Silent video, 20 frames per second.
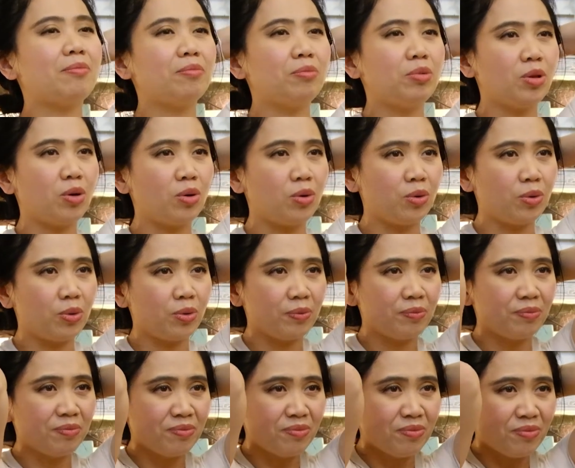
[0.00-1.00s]
and blow.
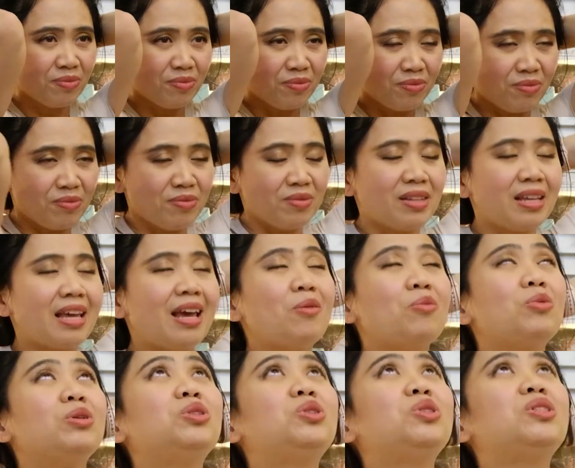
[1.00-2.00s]

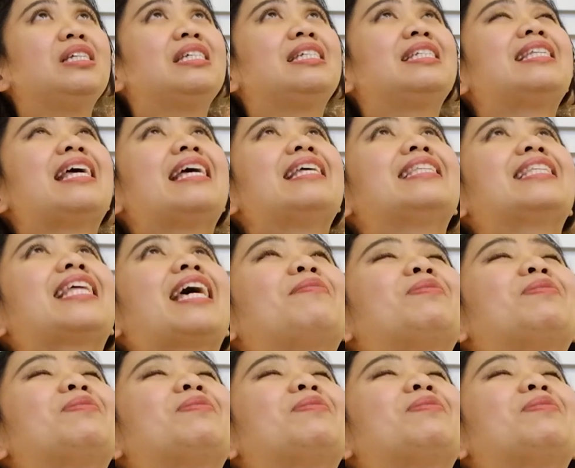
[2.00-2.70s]
And we'll do this 10